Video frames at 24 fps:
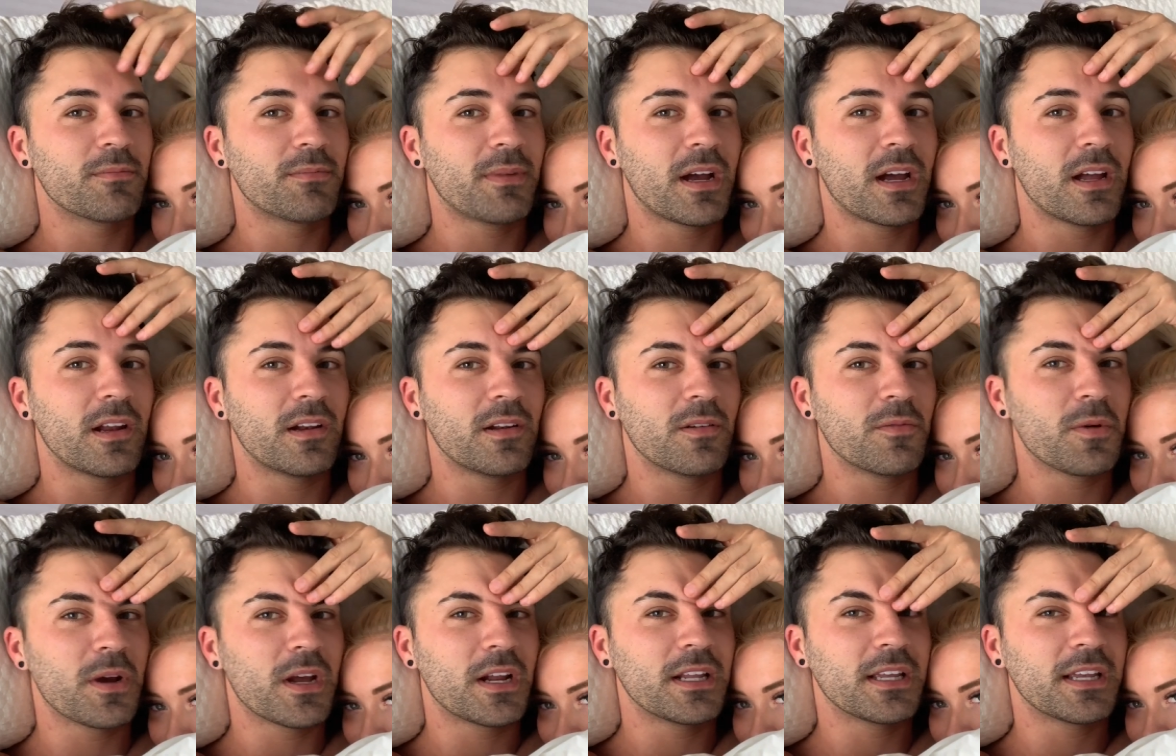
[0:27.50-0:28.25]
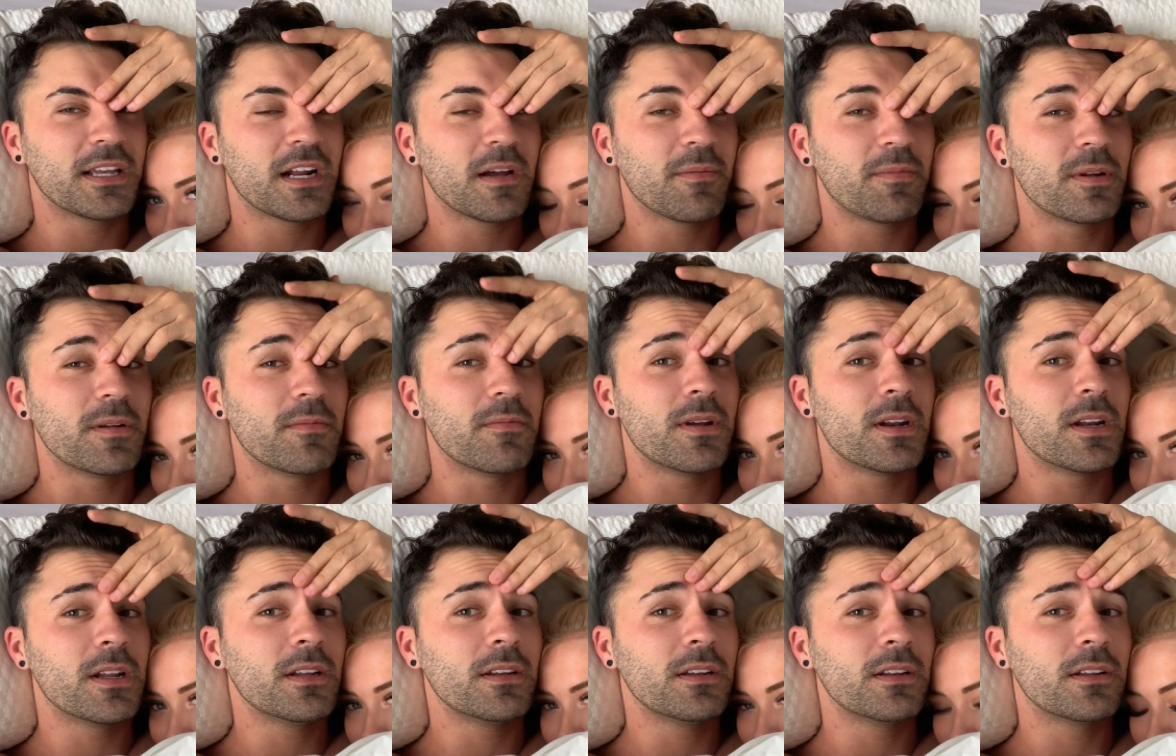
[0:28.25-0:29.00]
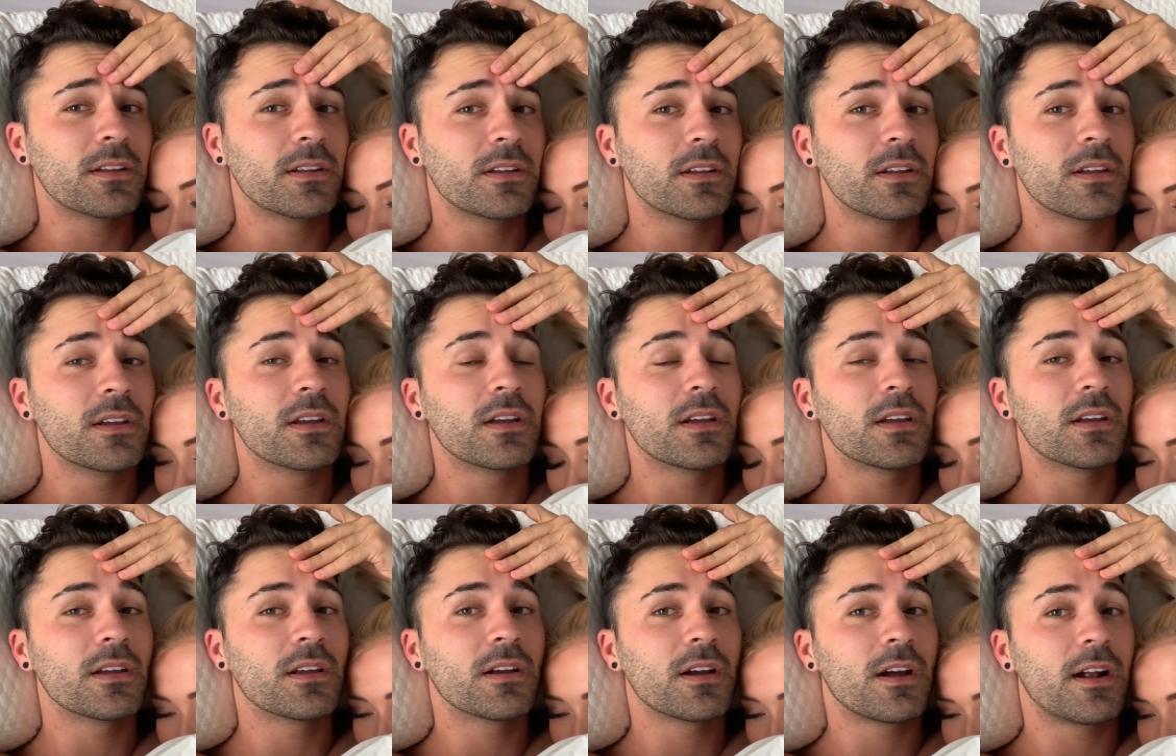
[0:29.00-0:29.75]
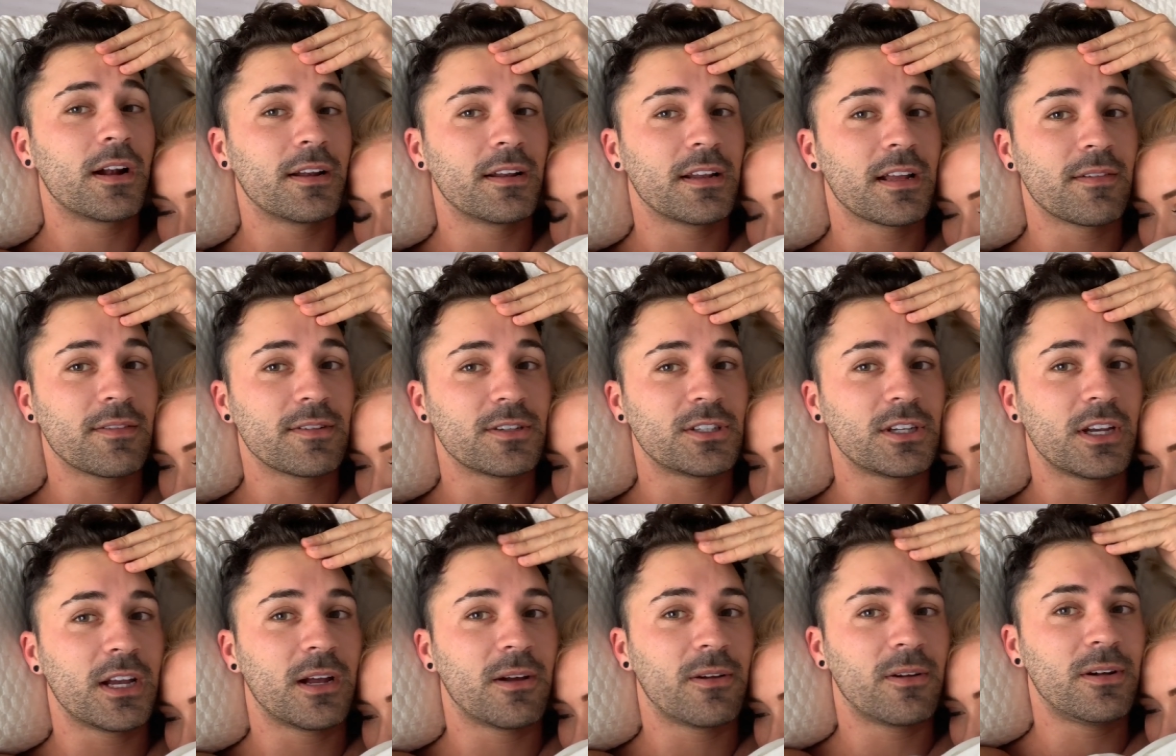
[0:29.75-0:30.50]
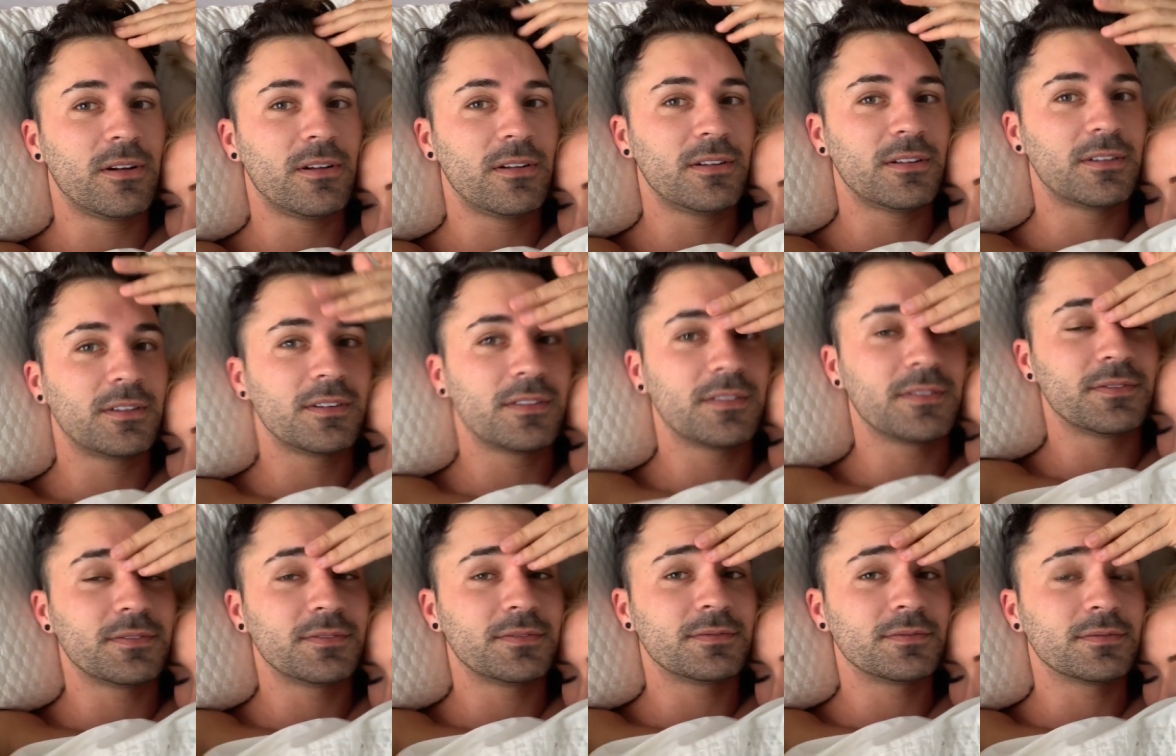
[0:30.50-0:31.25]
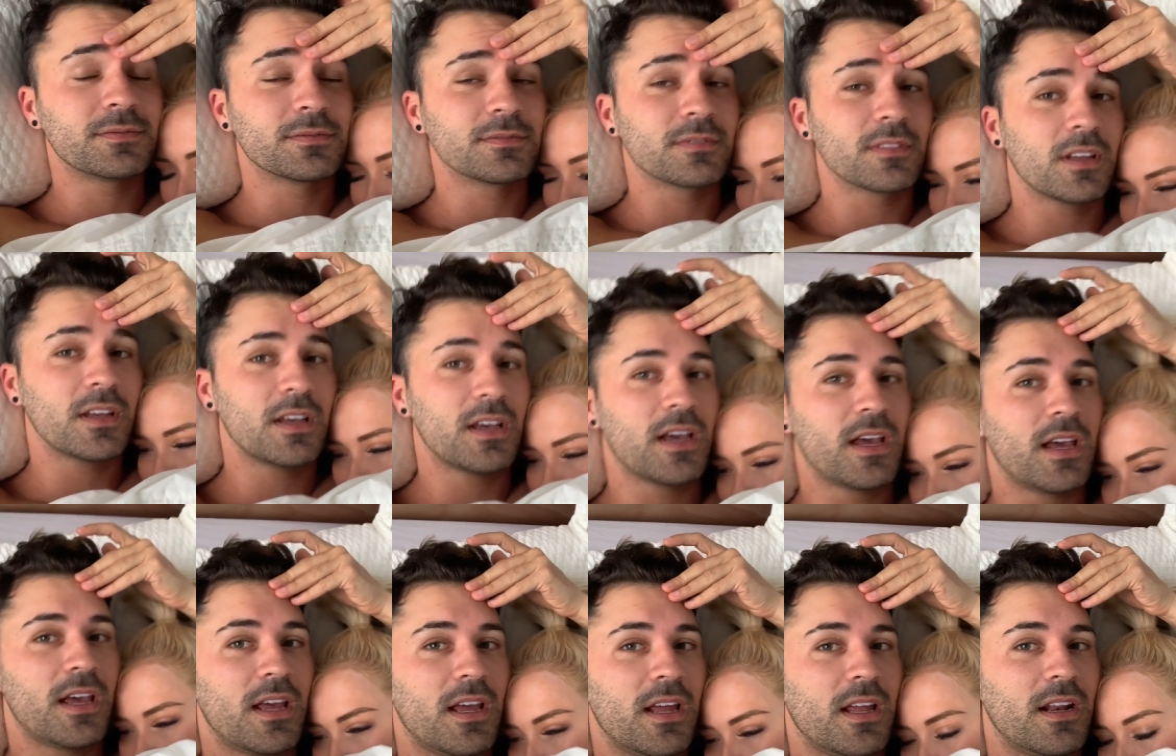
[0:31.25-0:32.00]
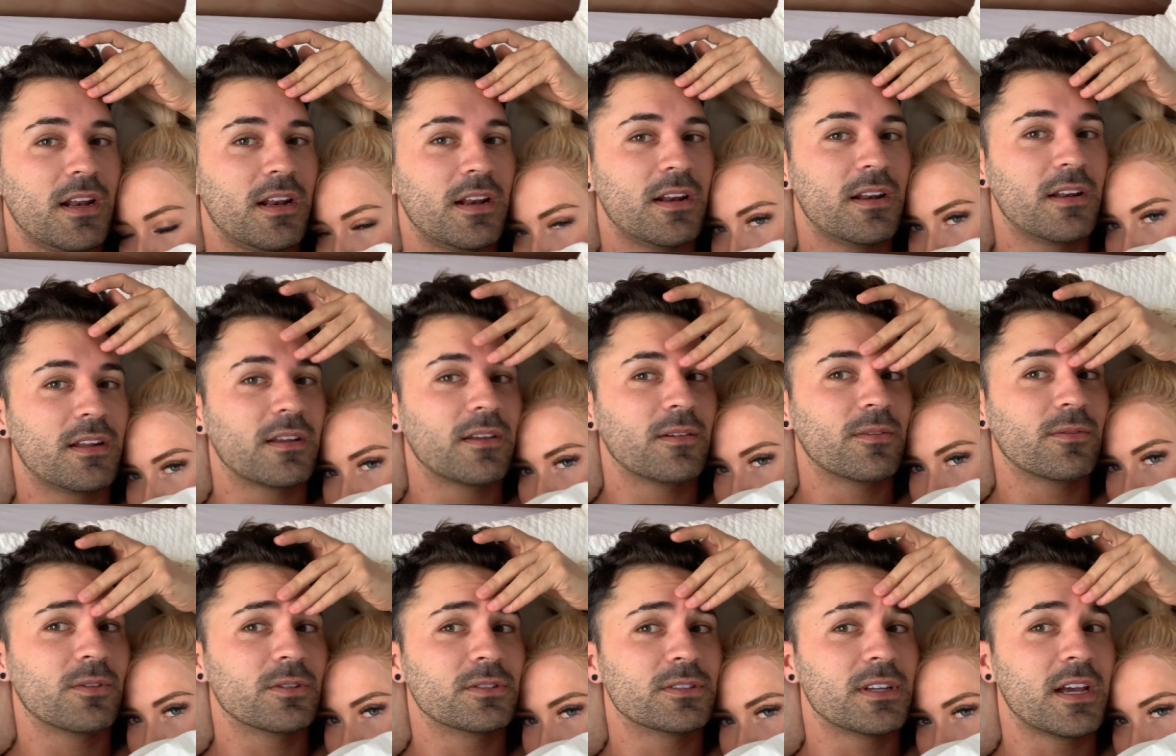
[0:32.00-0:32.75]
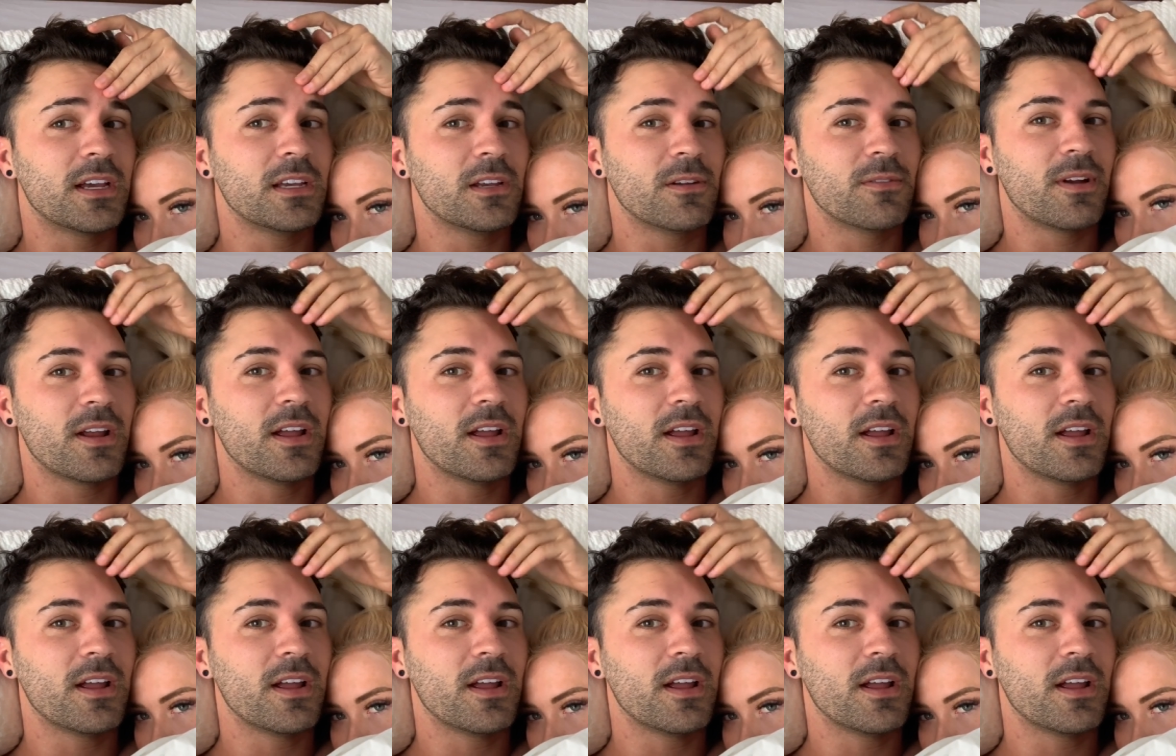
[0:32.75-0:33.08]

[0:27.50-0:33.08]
But we're going to get up in a minute I need to have a shower and we'll take you